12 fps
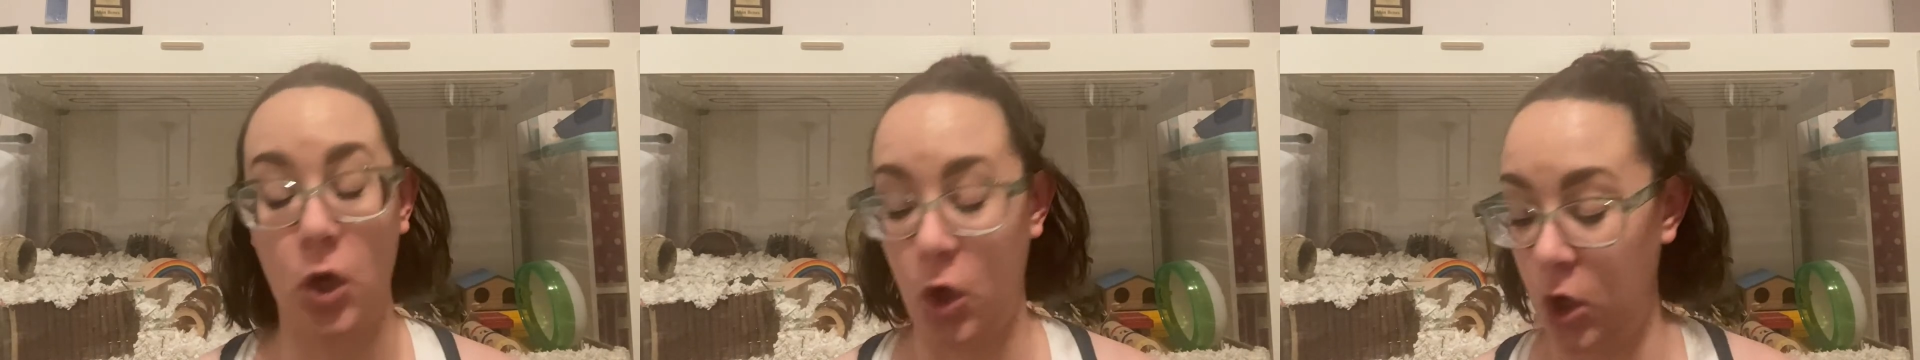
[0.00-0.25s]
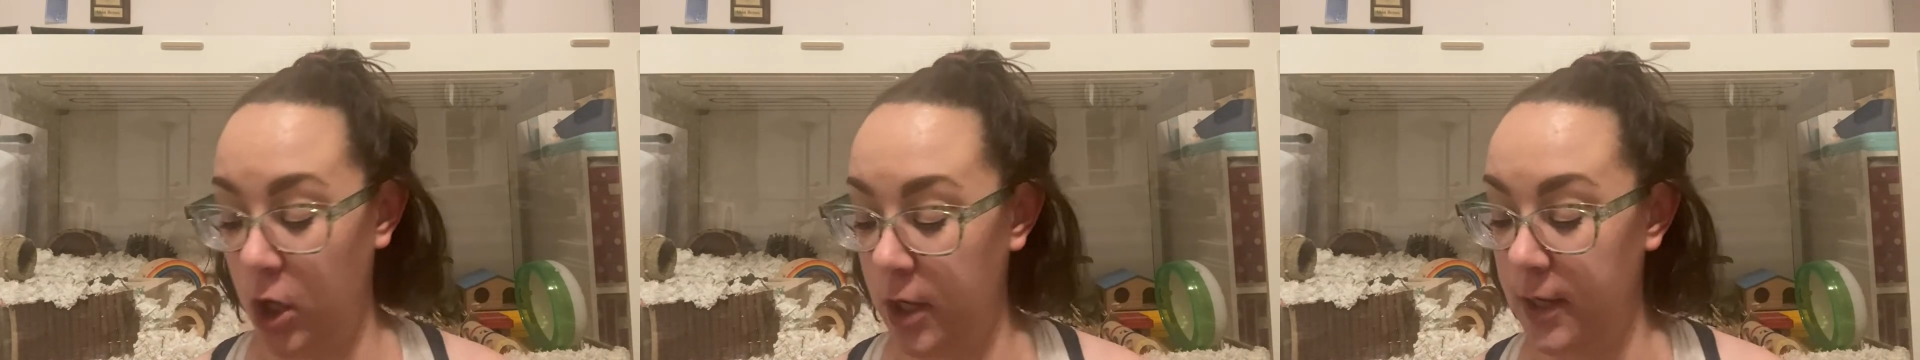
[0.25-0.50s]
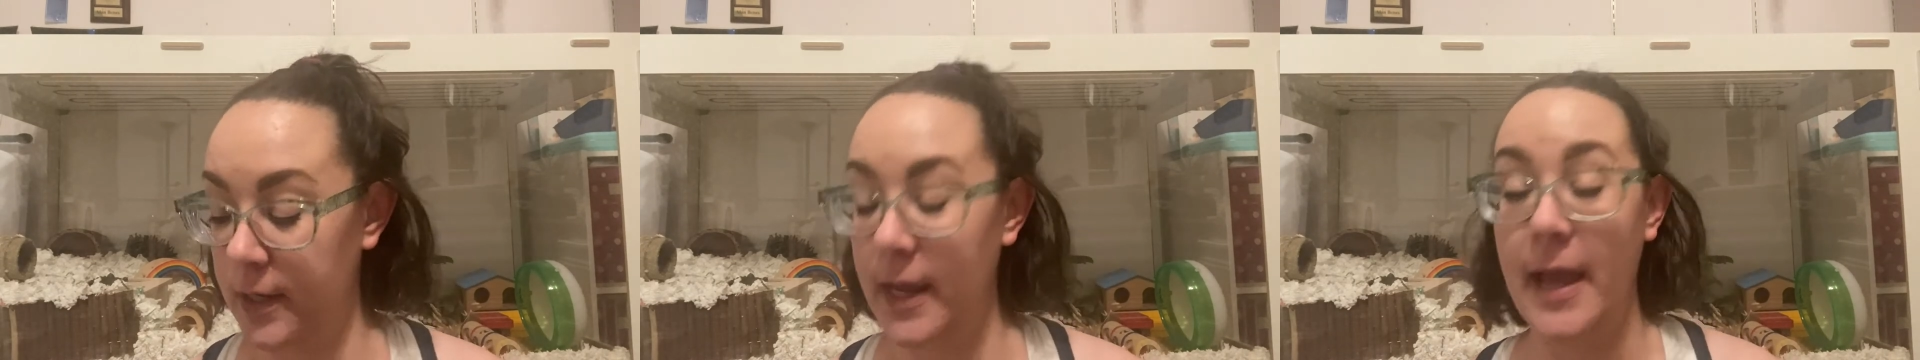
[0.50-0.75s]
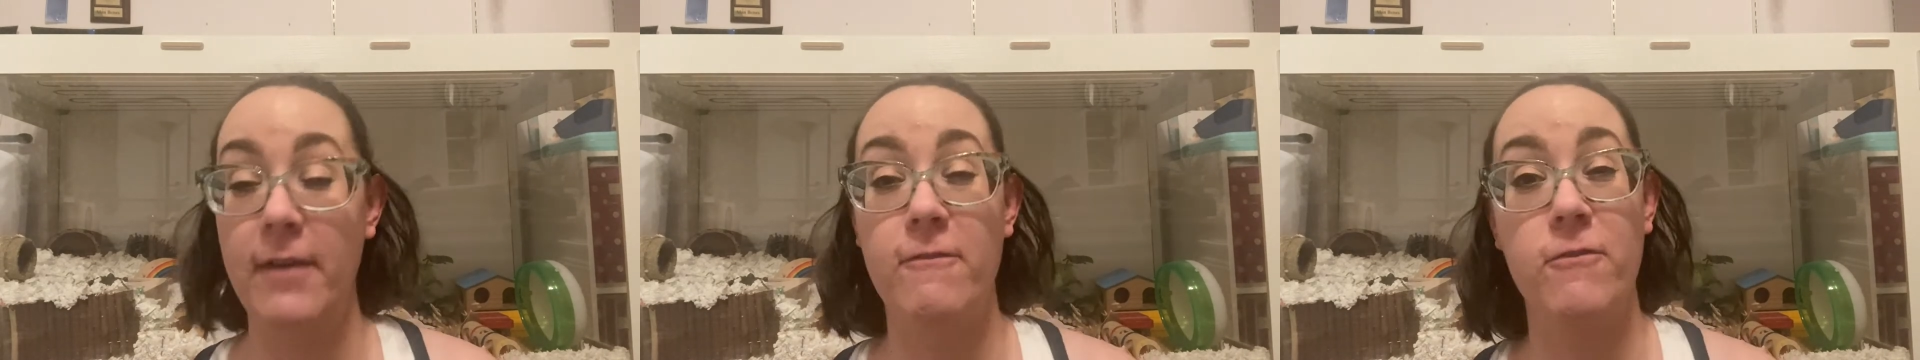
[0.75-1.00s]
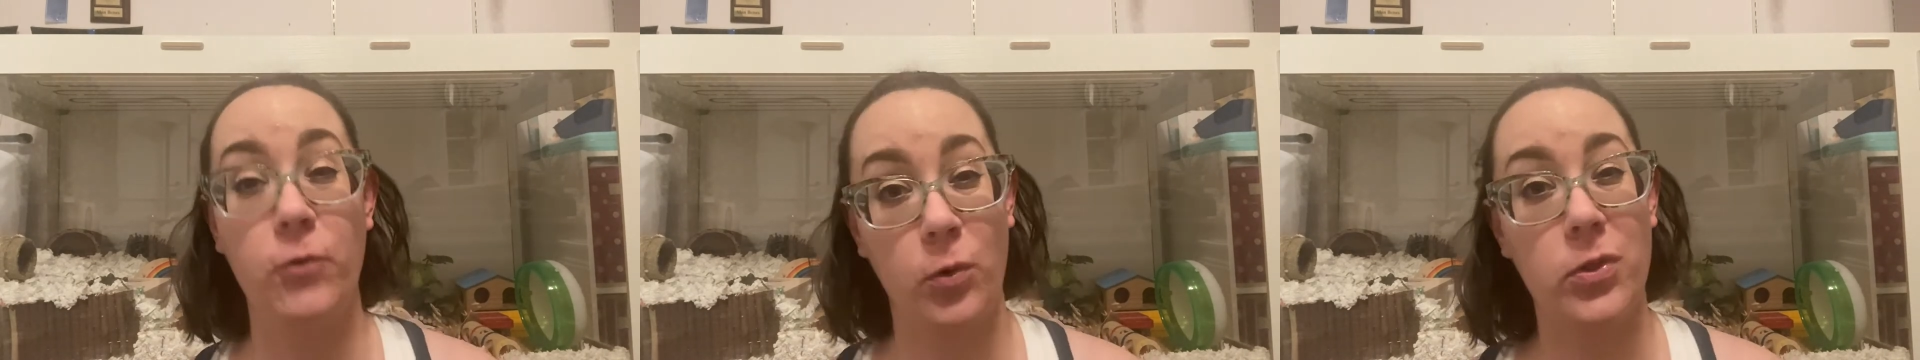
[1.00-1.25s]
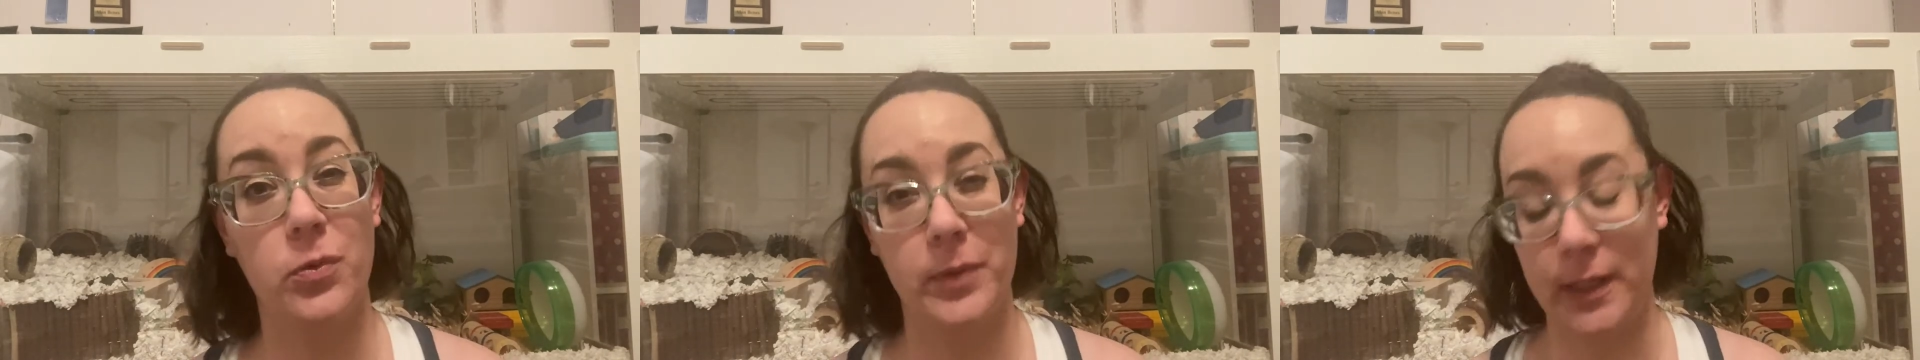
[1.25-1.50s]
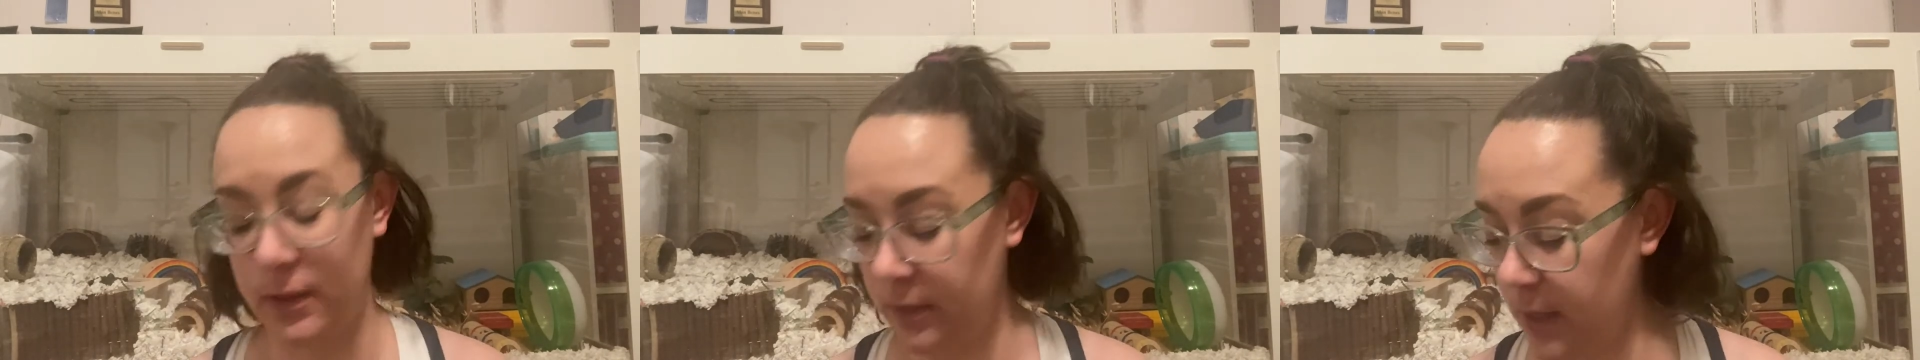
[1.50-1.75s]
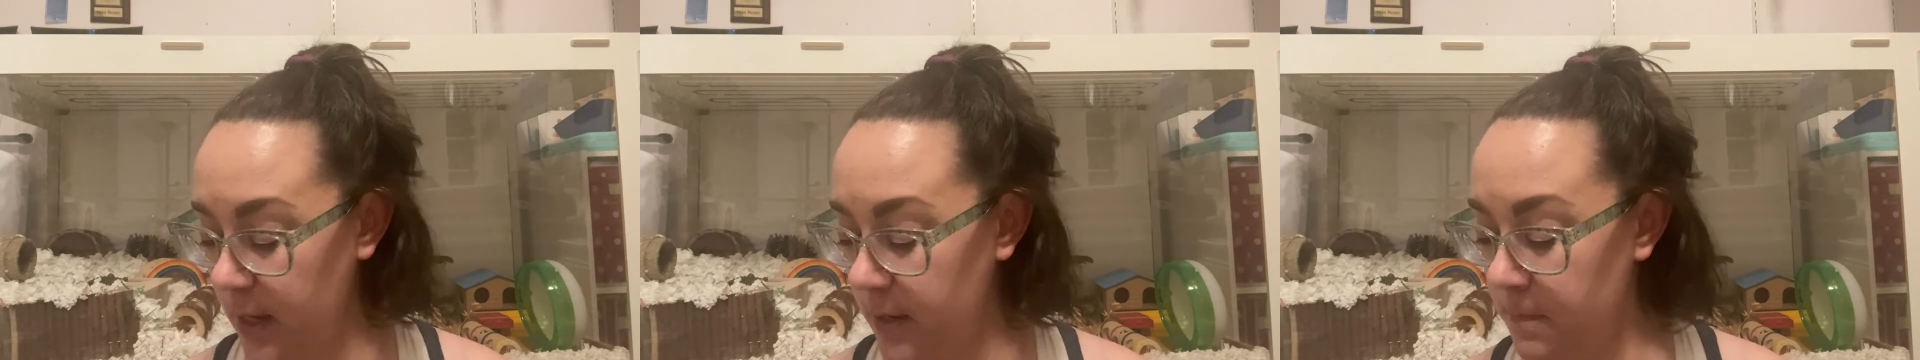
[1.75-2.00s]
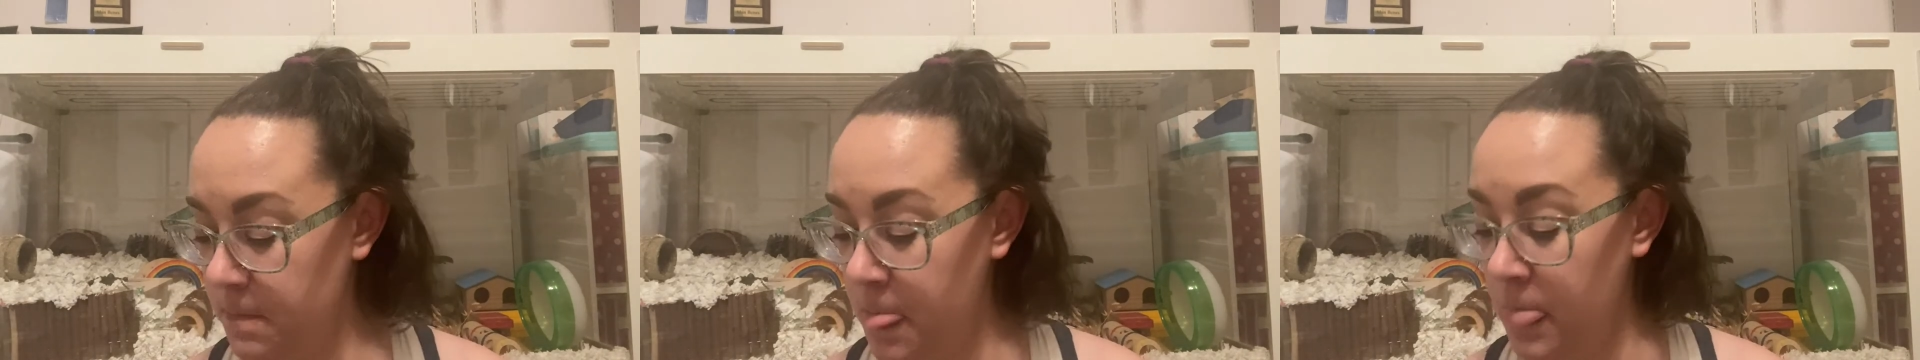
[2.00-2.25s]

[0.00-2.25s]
on for the readathon.